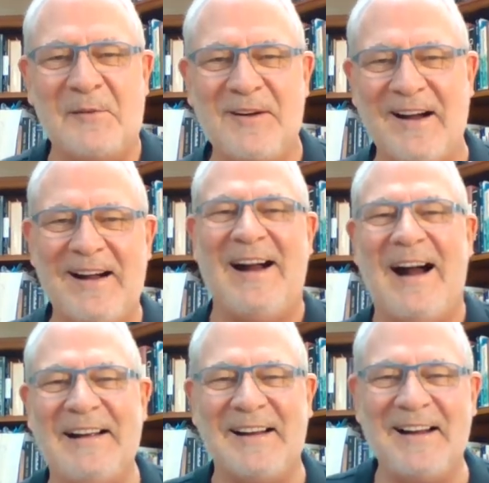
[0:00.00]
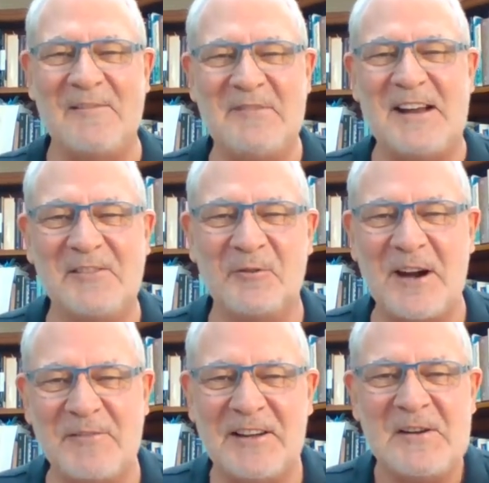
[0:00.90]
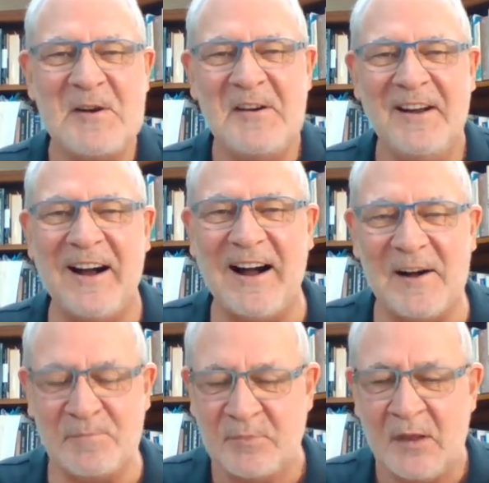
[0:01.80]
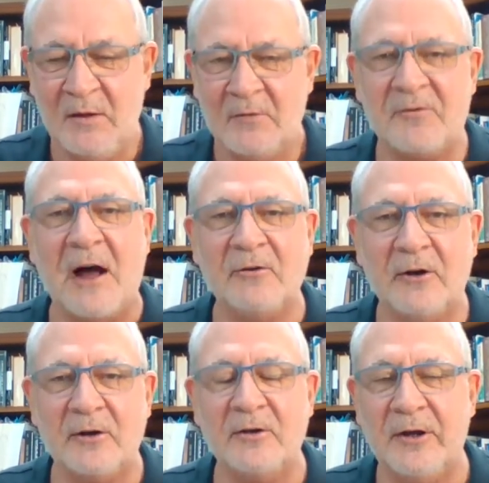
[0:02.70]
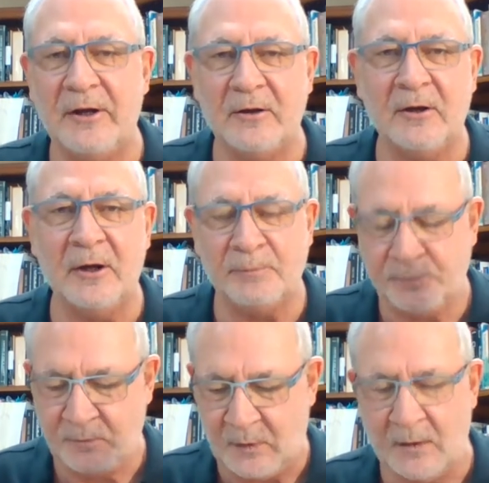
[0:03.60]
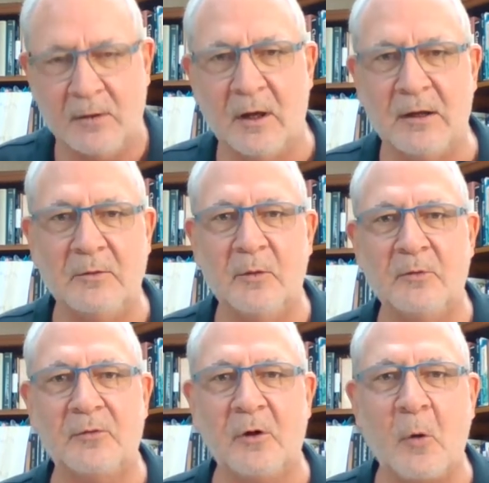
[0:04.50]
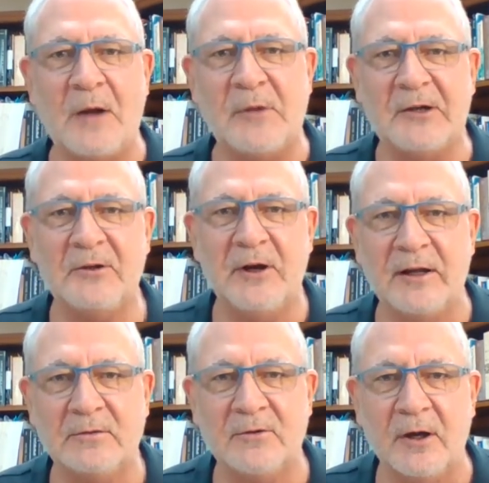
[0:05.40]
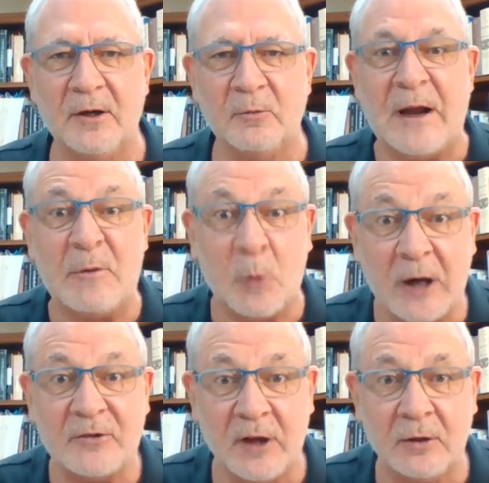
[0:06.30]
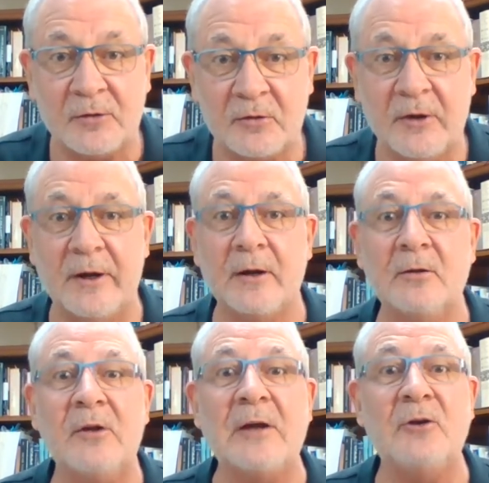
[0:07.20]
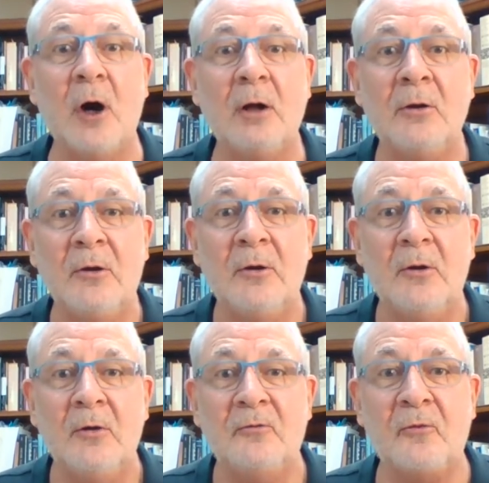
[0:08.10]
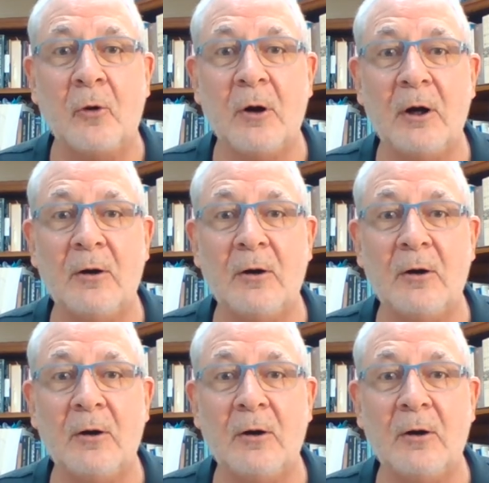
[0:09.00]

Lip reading: hi. I'm David Ramey, founder and sort of winemaker at Ramey Wine Cellars, and thank you all for